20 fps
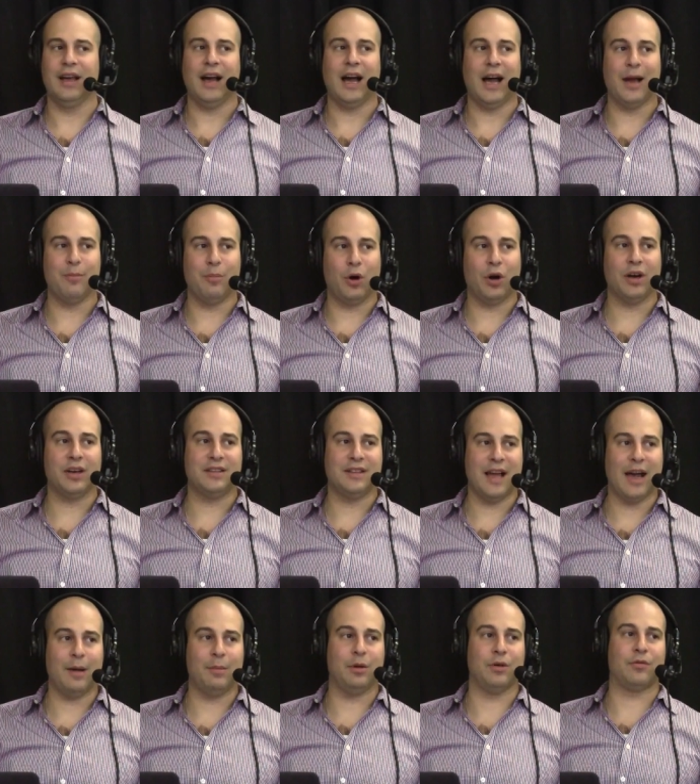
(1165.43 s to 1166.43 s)
I bought a
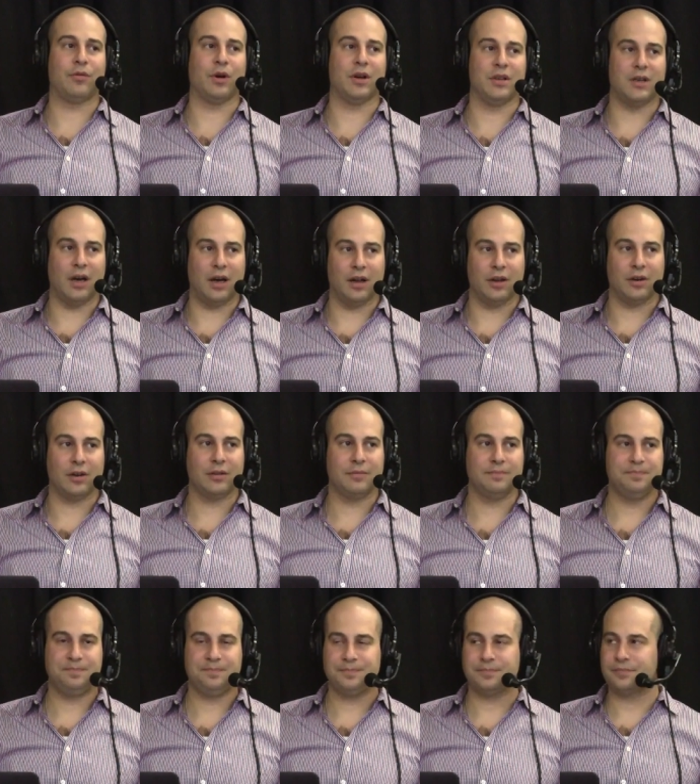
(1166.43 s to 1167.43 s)
tablet for a dollar.
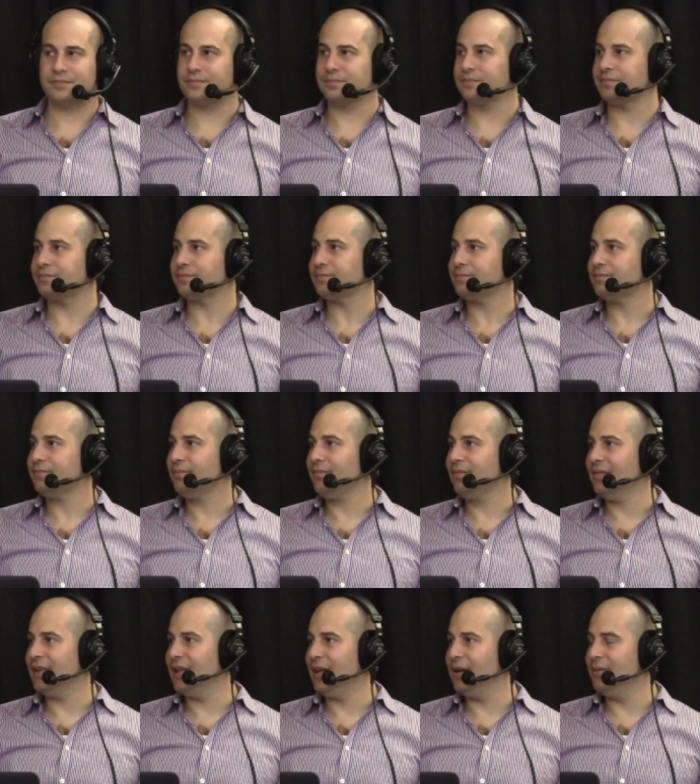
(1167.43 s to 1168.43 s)

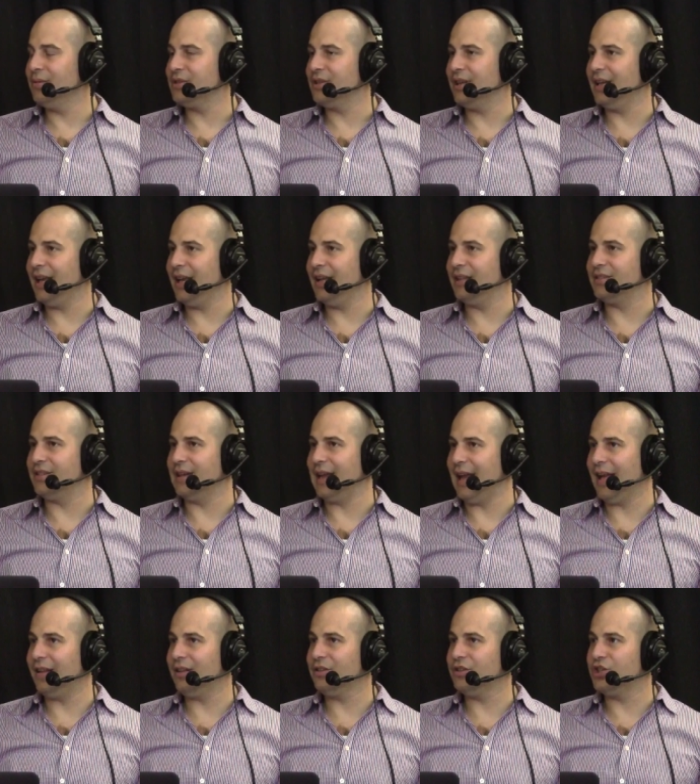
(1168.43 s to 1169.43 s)
It was an it's an
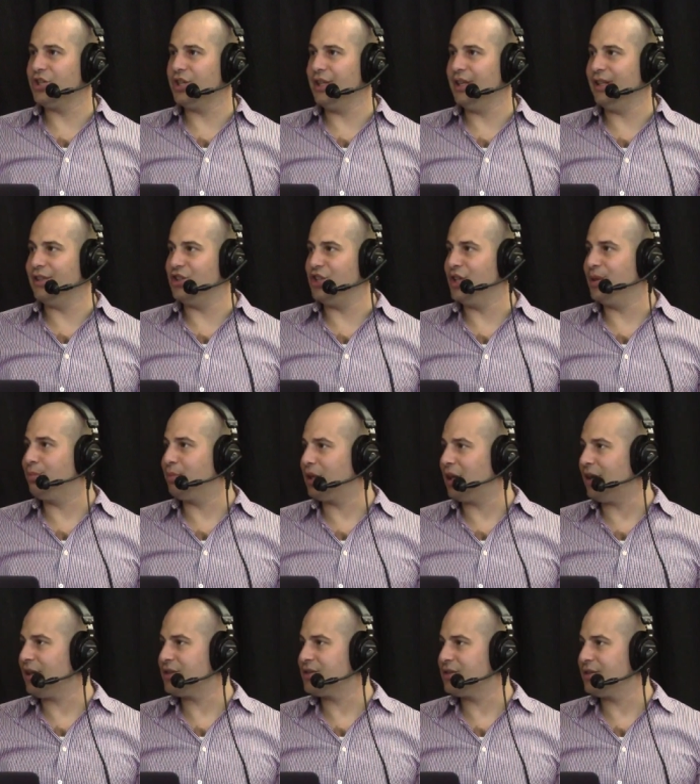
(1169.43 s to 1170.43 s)
LG G
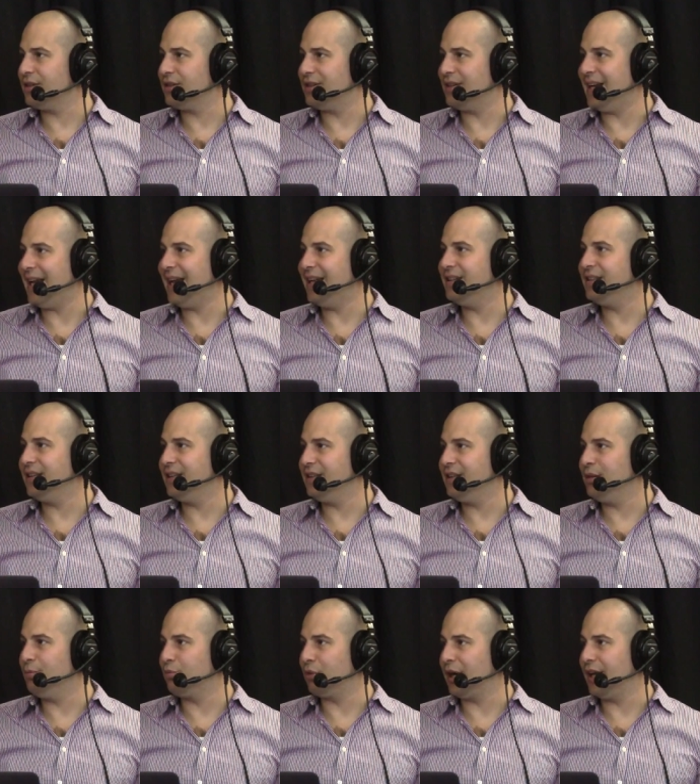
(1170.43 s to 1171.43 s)
Plus. It's an
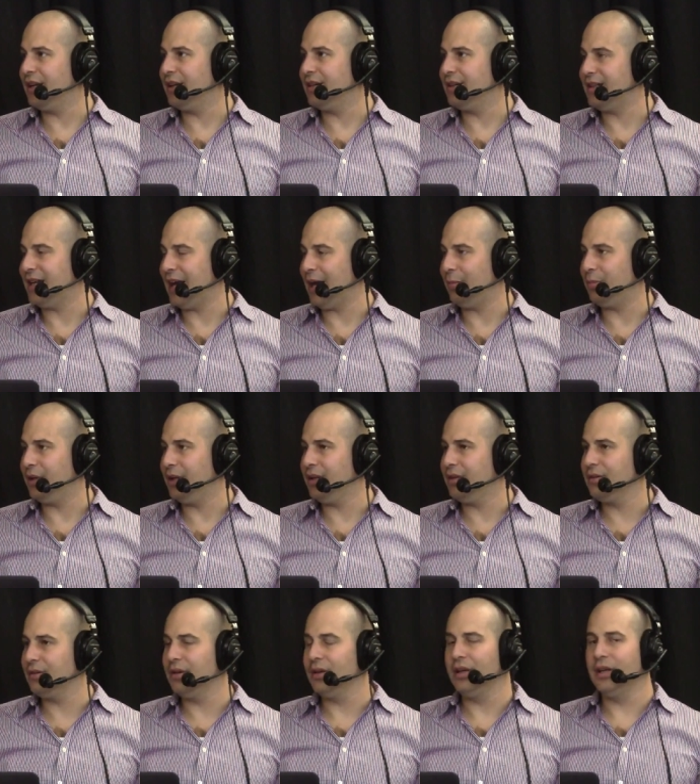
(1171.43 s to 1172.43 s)
AT&T branded tablet.
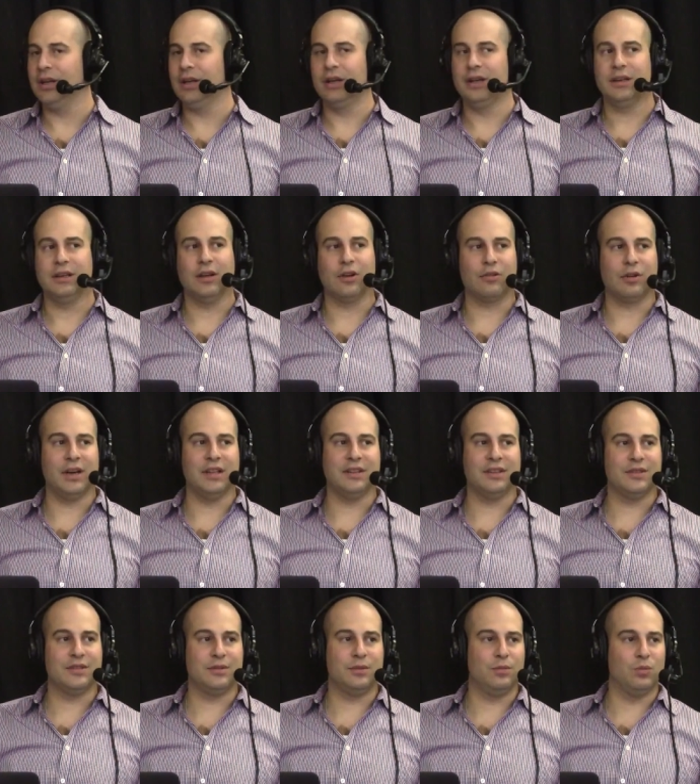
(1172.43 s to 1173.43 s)
Now,
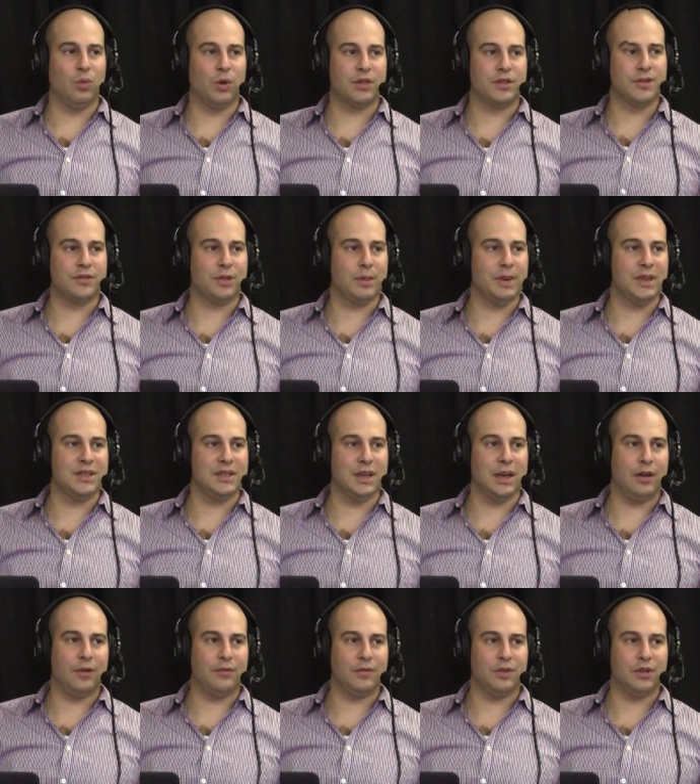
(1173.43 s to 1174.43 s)
granted, it wasn't for
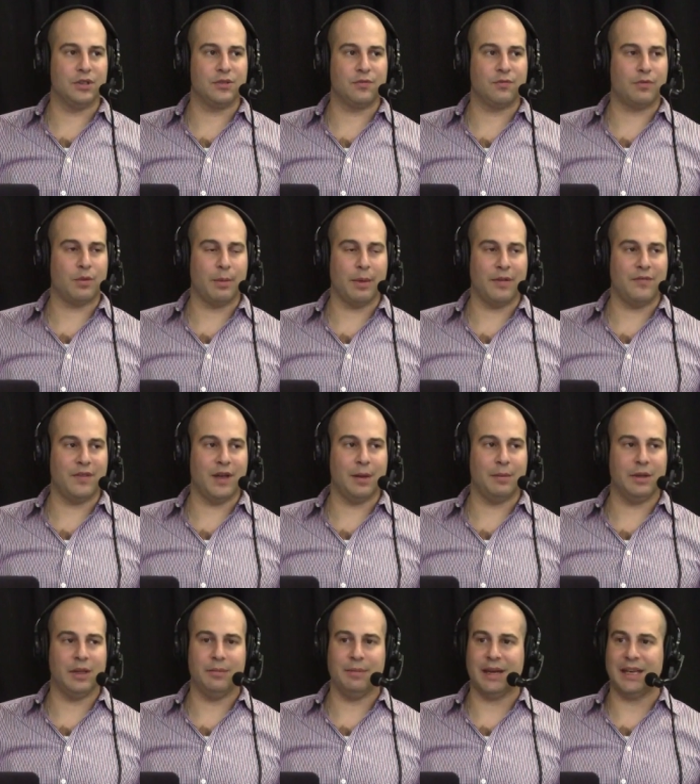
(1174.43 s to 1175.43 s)
myself, it's for my
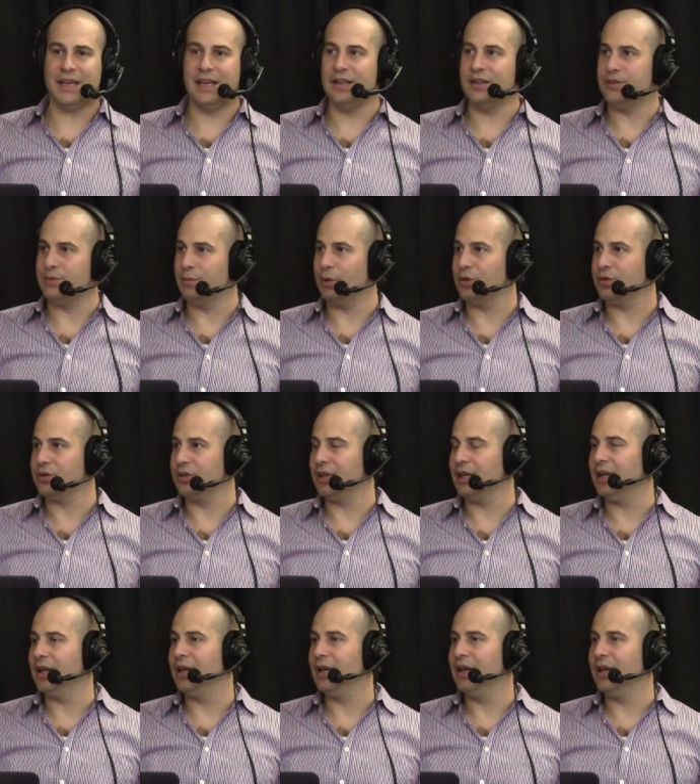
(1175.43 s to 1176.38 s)
family and my kids mostly.